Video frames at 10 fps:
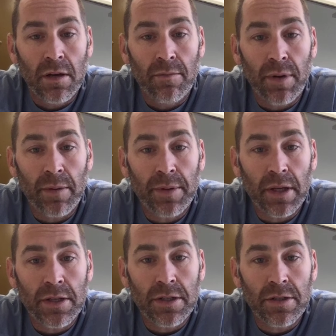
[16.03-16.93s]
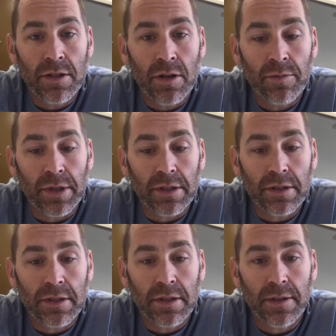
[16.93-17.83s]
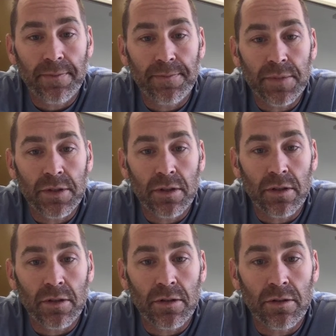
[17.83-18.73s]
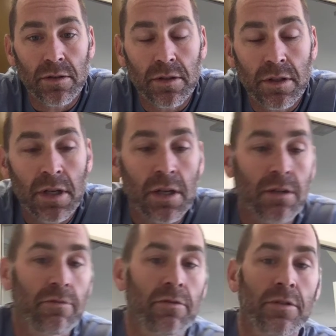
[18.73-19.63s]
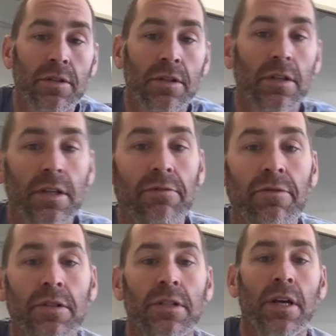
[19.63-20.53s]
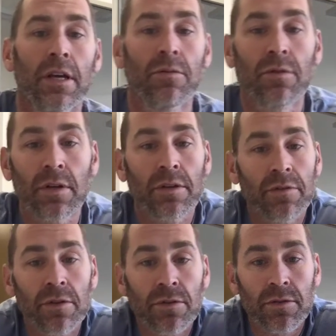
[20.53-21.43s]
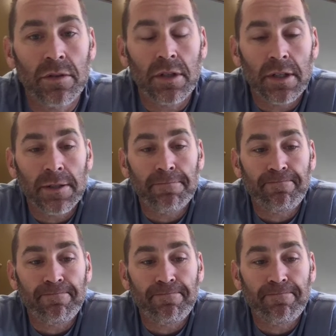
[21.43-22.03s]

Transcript: population genomics. So first day we'll give you a